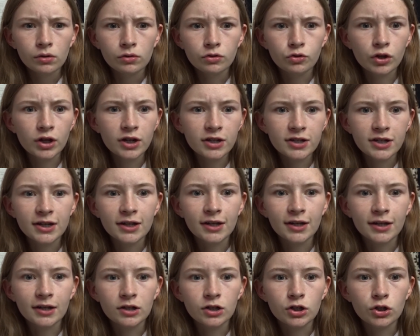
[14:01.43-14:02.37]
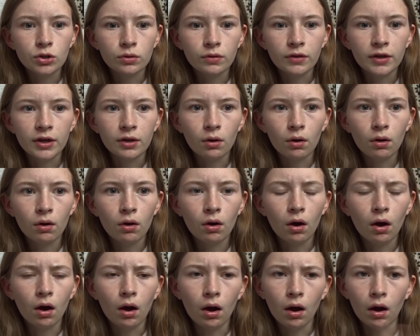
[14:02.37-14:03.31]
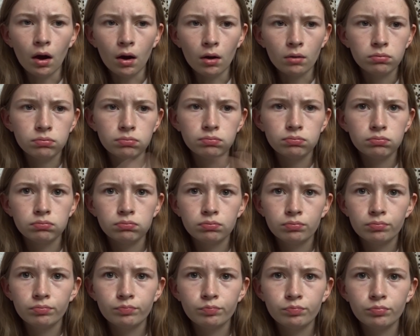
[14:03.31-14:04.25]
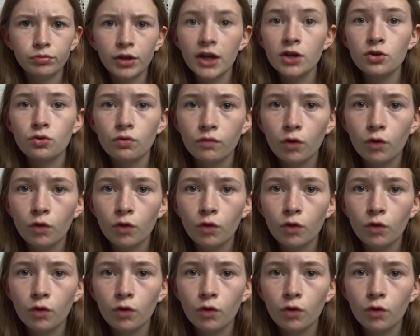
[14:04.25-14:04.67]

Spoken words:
Trinity link to the nature